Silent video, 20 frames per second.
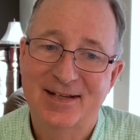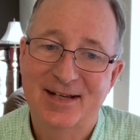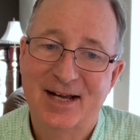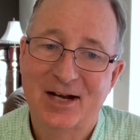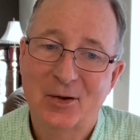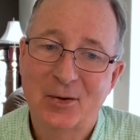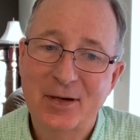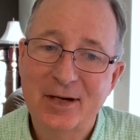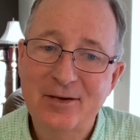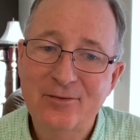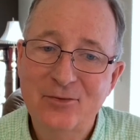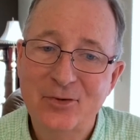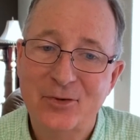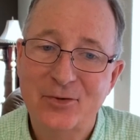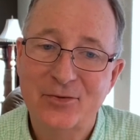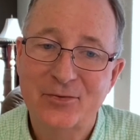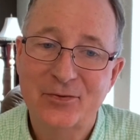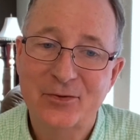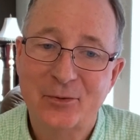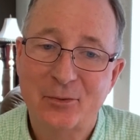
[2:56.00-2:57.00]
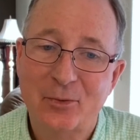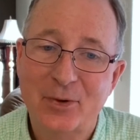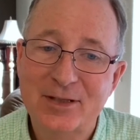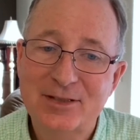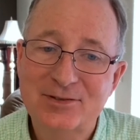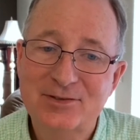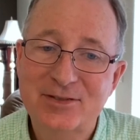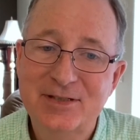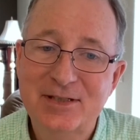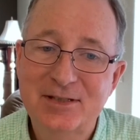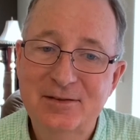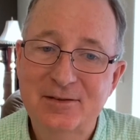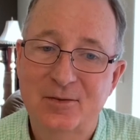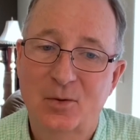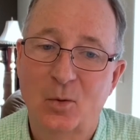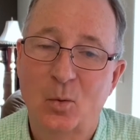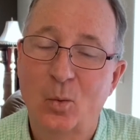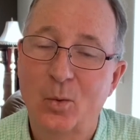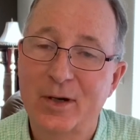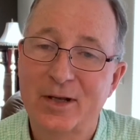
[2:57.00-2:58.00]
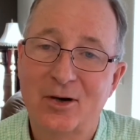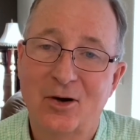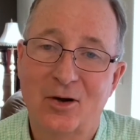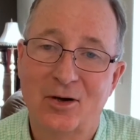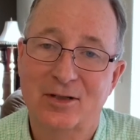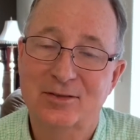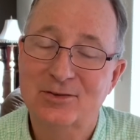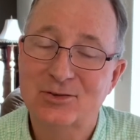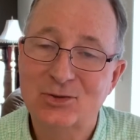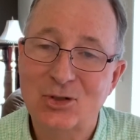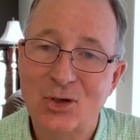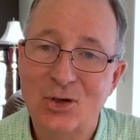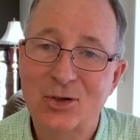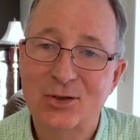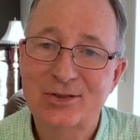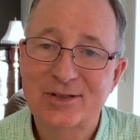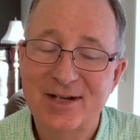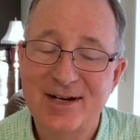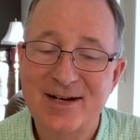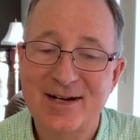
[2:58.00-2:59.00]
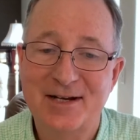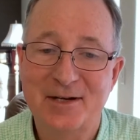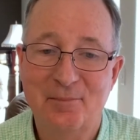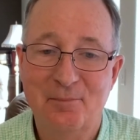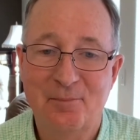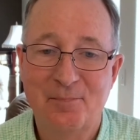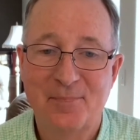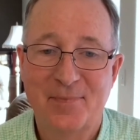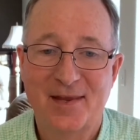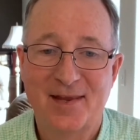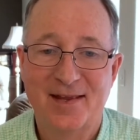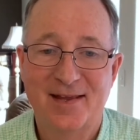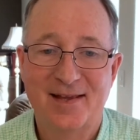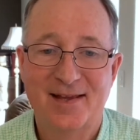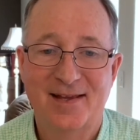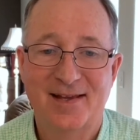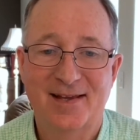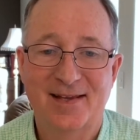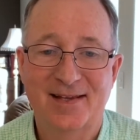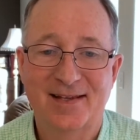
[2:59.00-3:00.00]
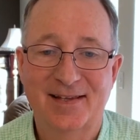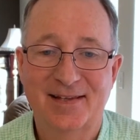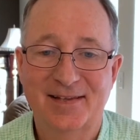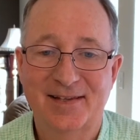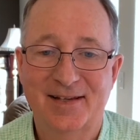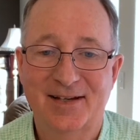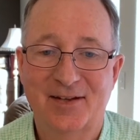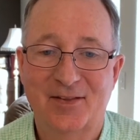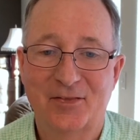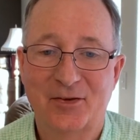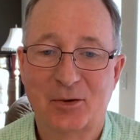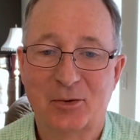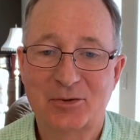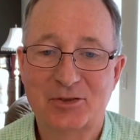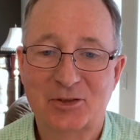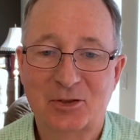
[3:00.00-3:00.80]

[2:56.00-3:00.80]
However, the wrestling went on a long time, and there was